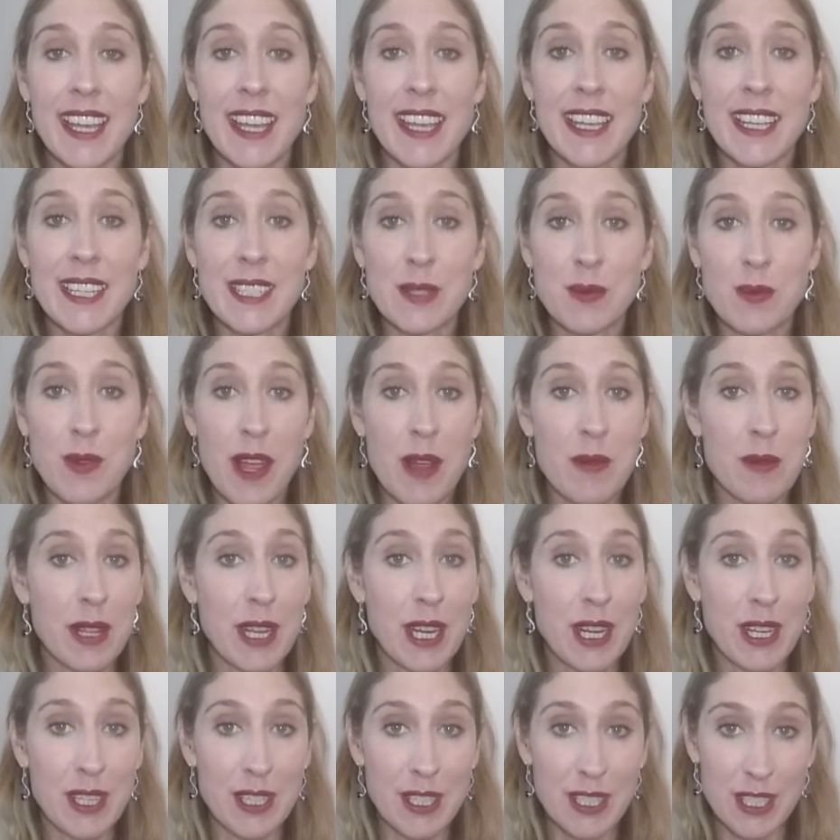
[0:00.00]
it's where we
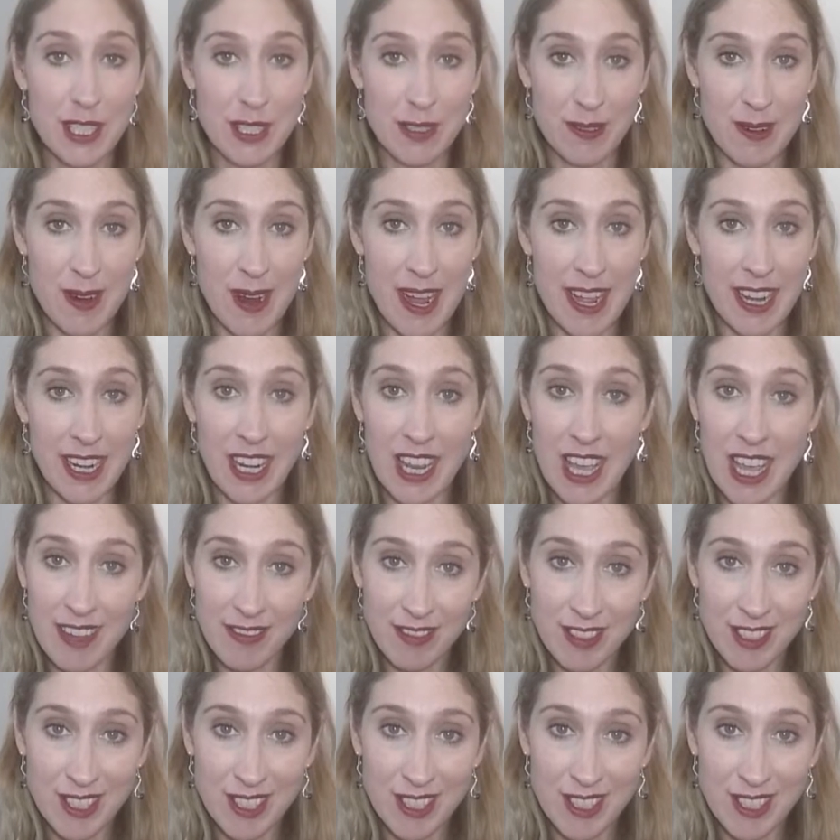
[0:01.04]
learn to write life